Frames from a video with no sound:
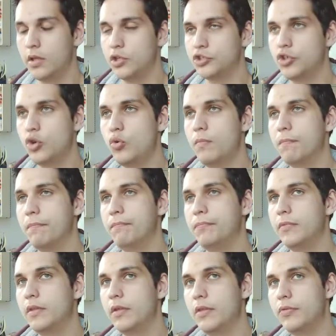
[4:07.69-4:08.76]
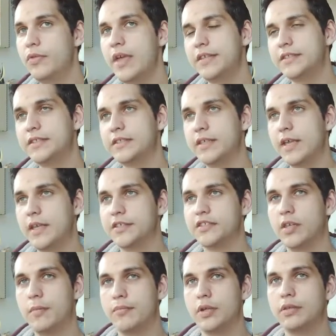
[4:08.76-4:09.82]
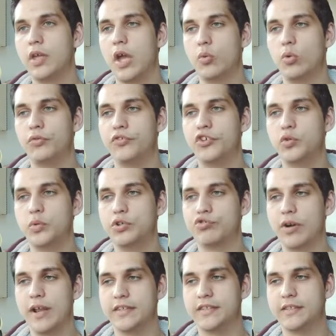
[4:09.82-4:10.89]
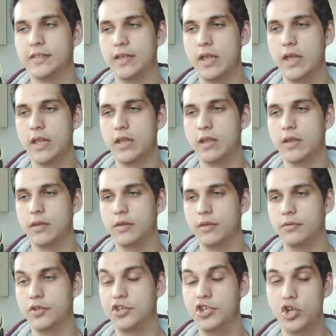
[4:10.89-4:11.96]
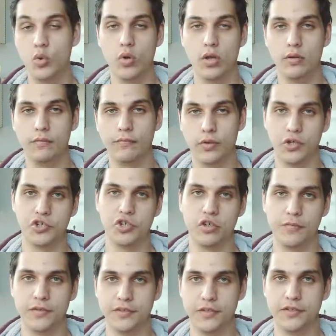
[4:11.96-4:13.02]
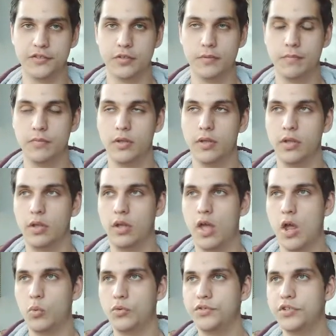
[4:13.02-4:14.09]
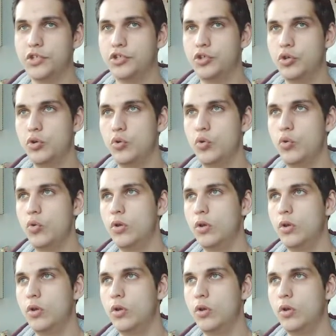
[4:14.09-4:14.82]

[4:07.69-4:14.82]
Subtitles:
So this is something that I wanted to address in the newer version of the system. I wanted to